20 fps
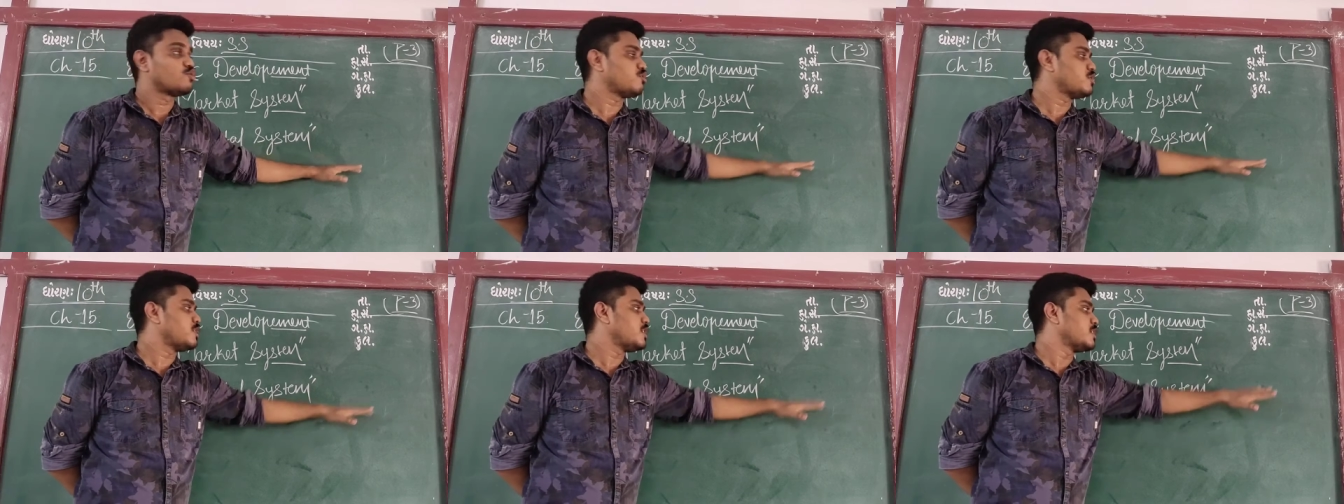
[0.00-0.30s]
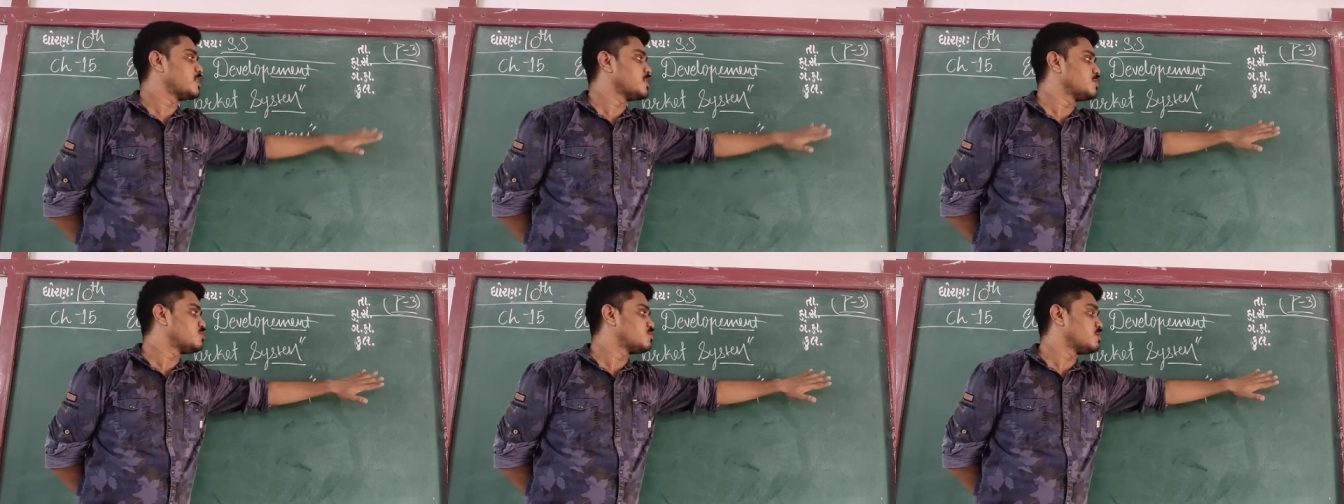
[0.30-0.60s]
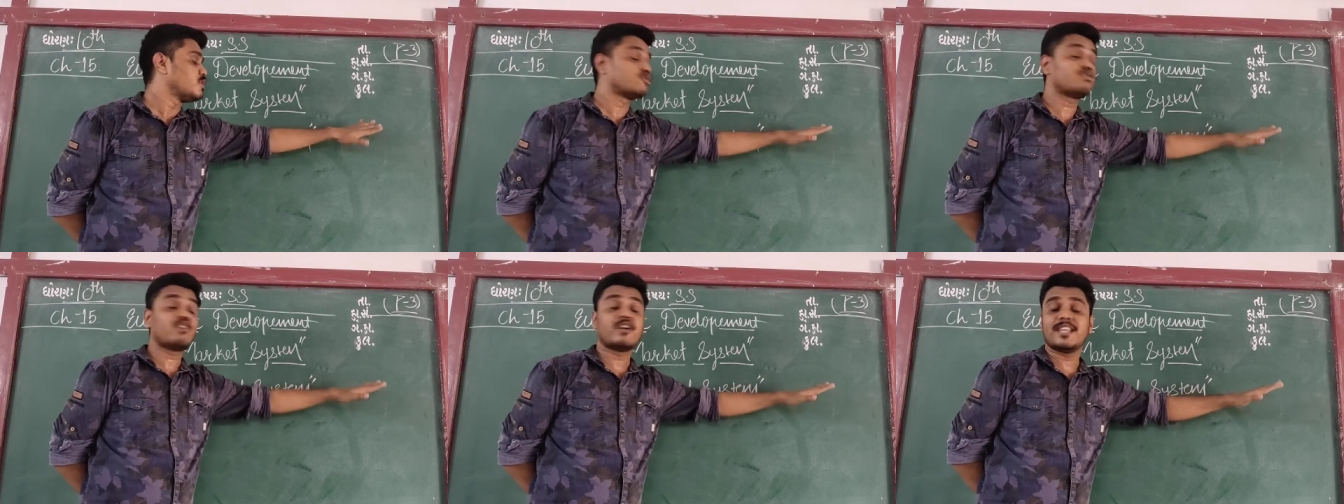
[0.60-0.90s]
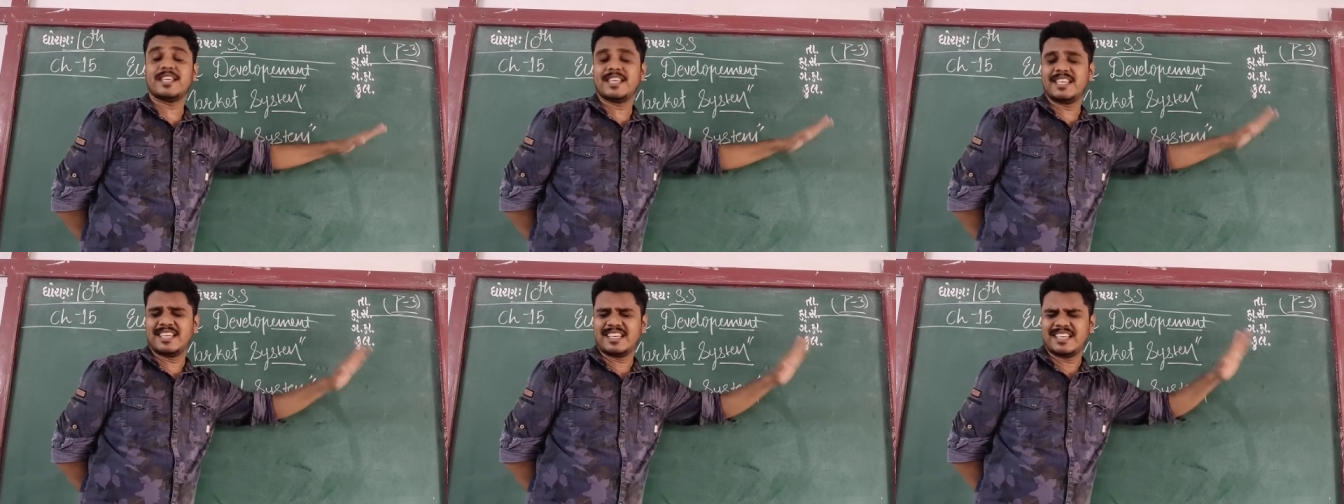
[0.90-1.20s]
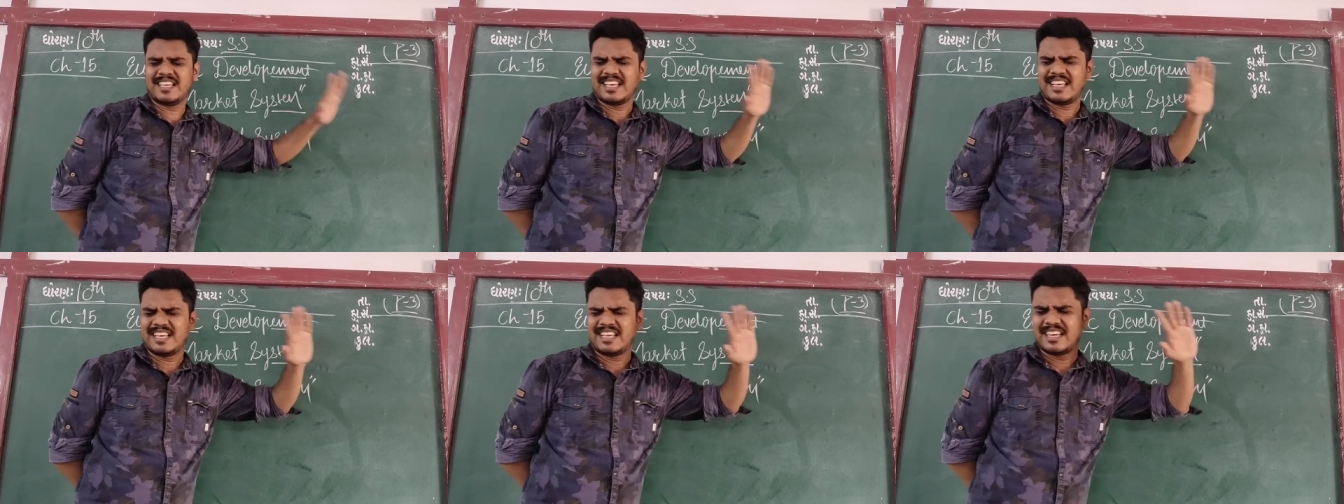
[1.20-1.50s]
So
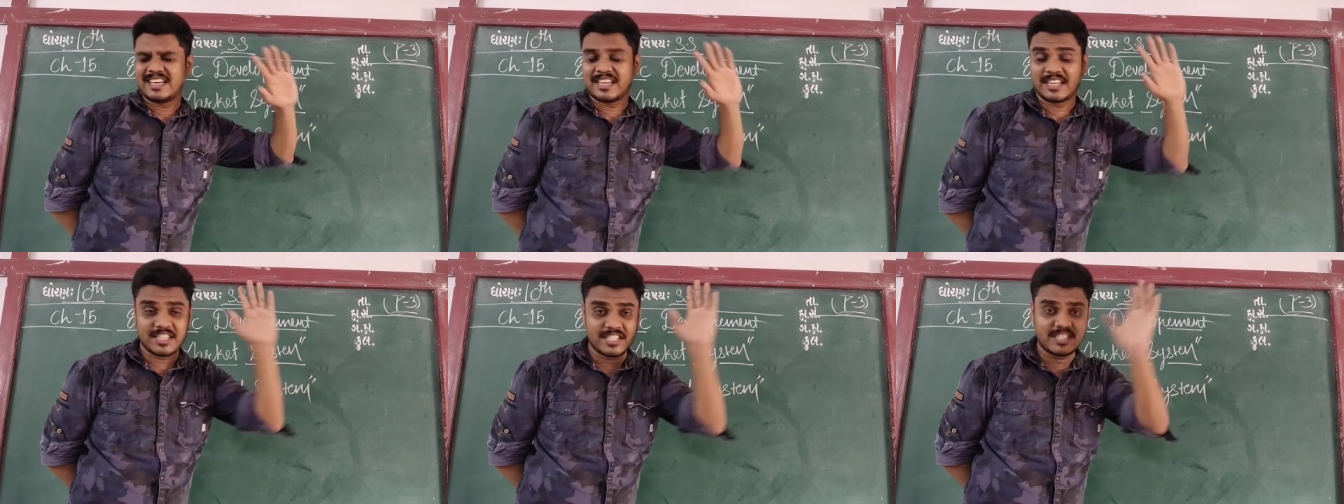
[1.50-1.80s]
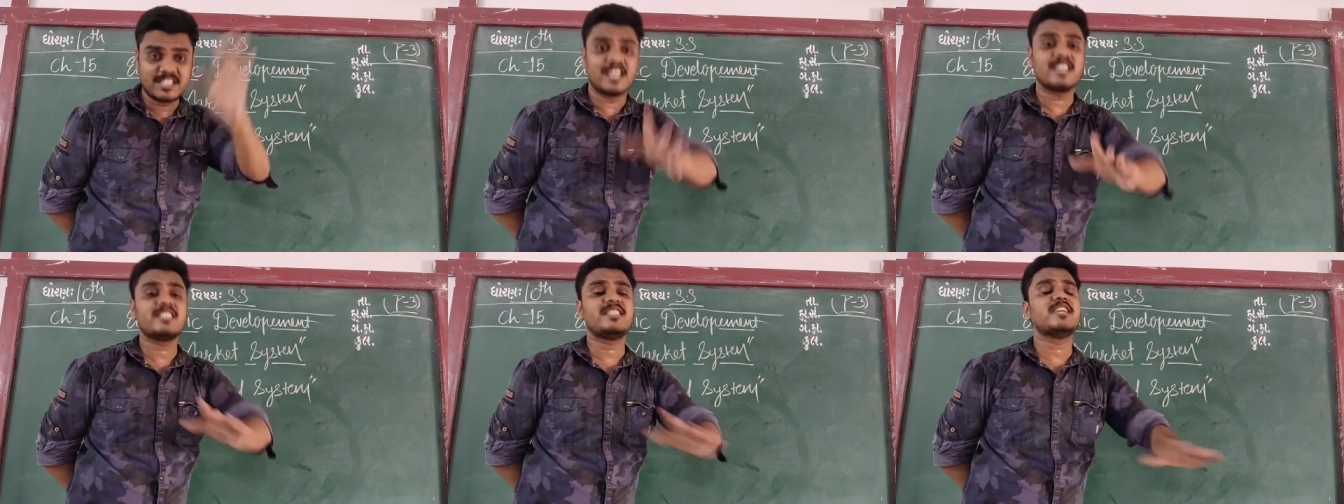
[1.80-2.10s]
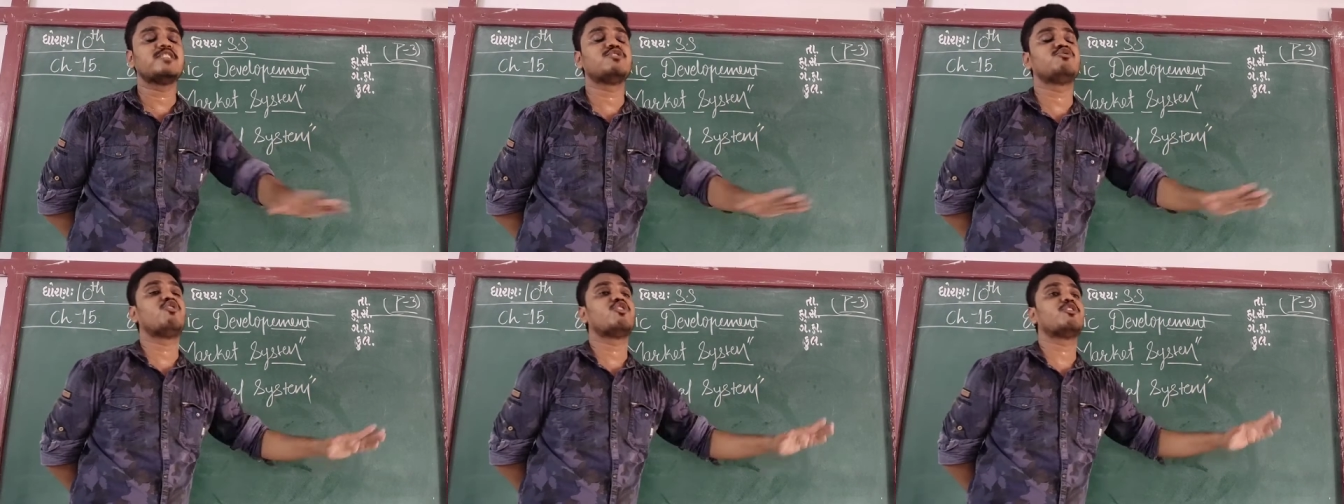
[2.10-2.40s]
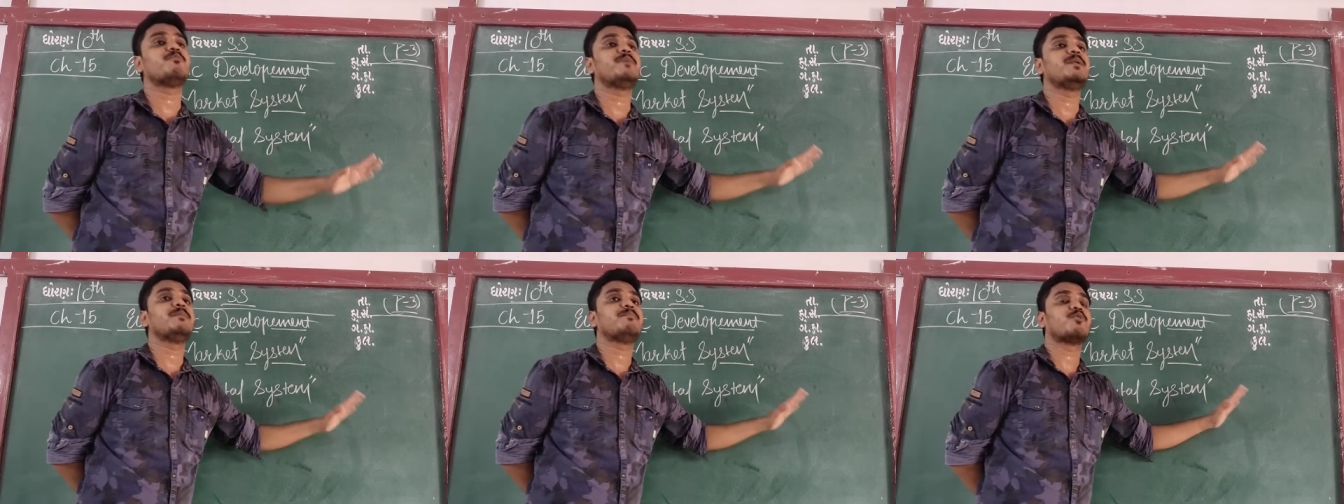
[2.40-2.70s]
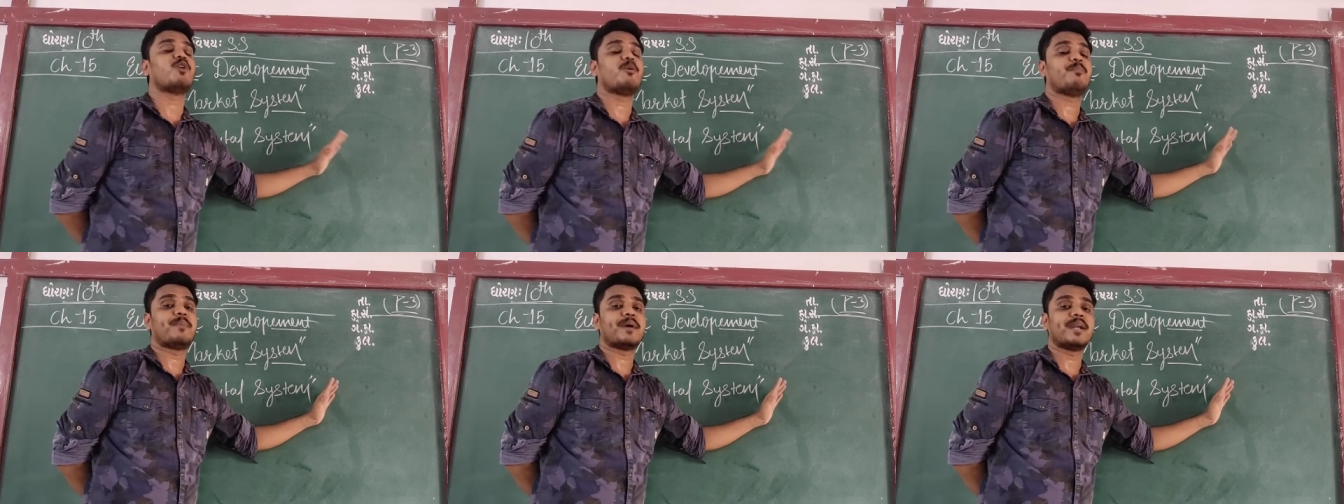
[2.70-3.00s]
research has not been
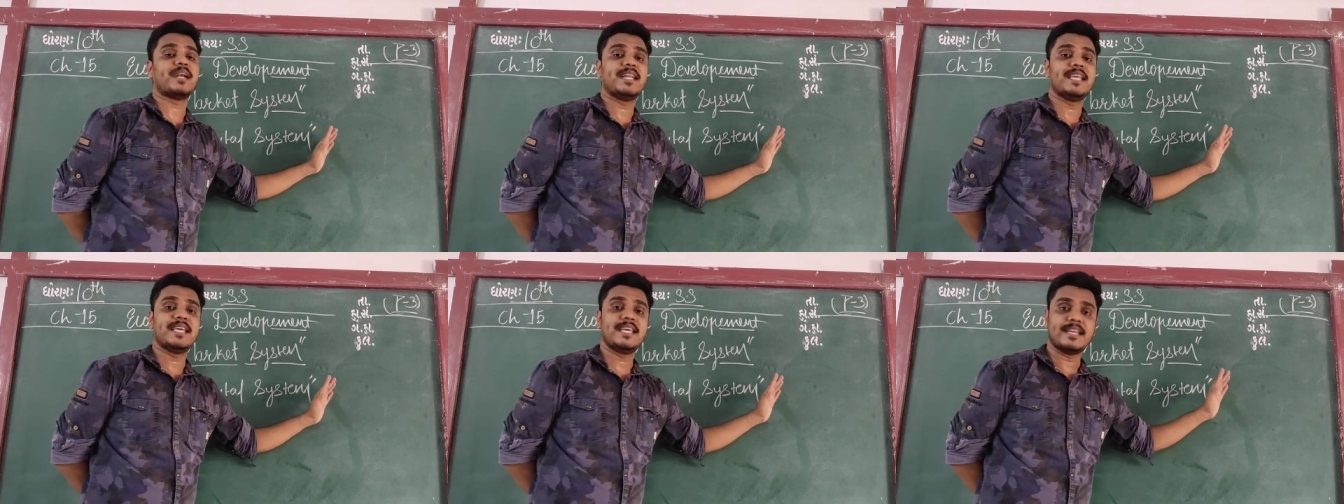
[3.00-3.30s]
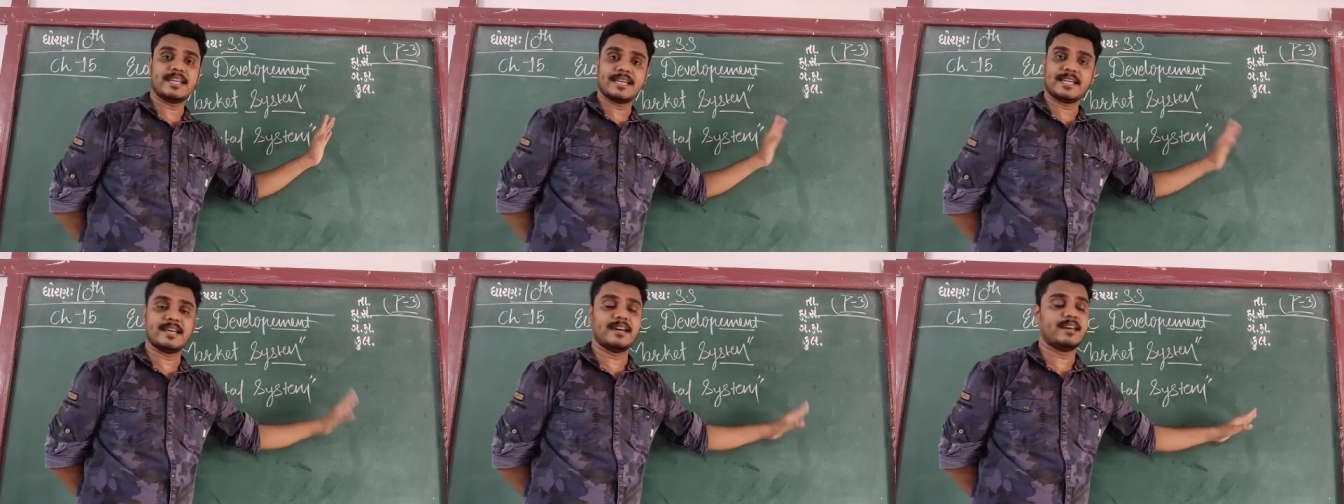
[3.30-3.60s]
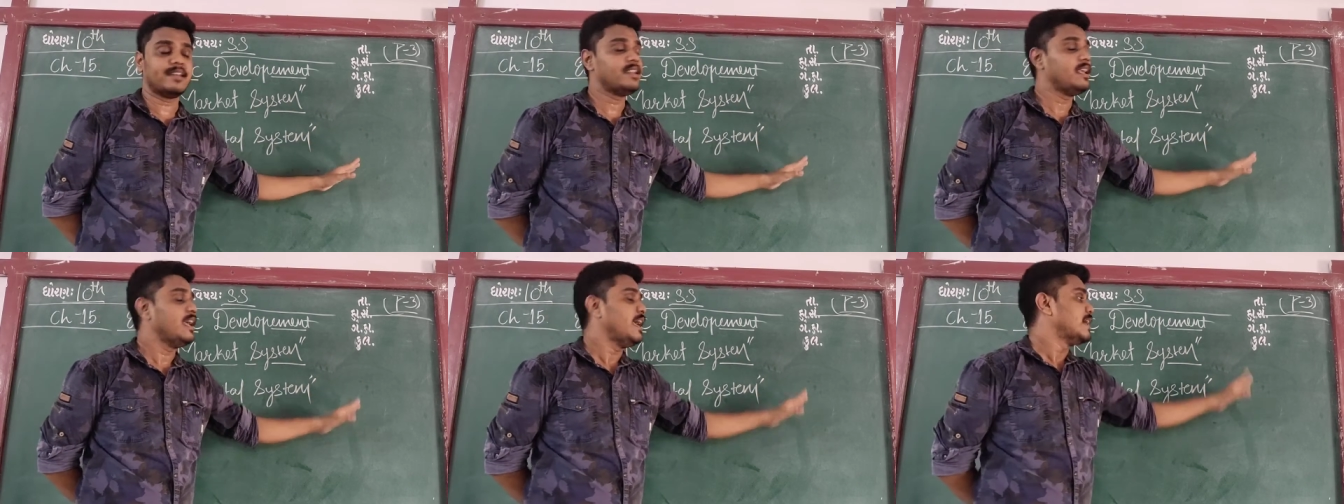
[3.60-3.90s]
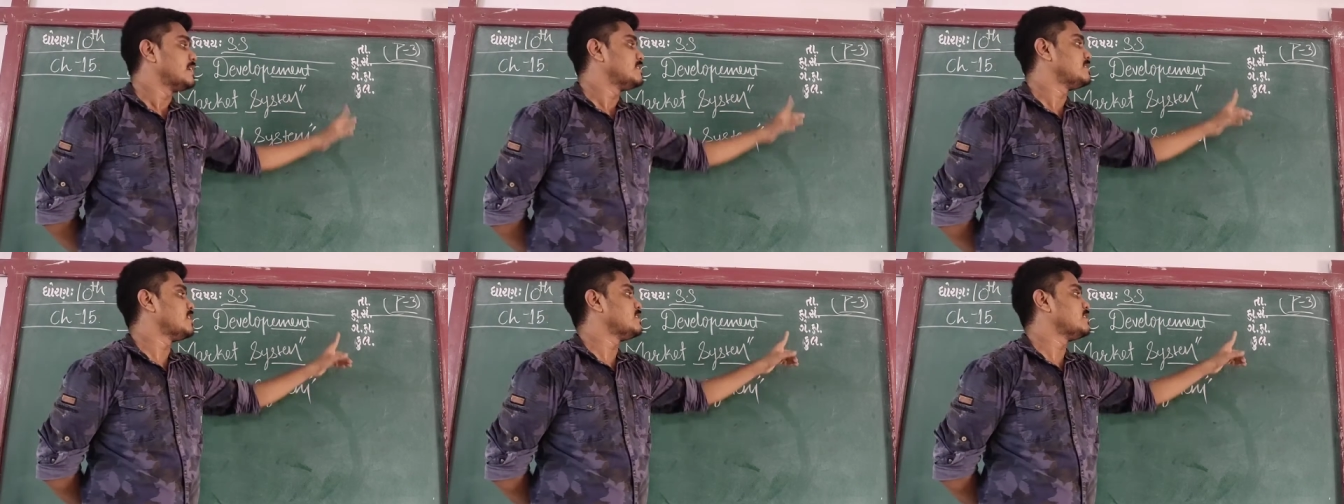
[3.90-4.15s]
properly done,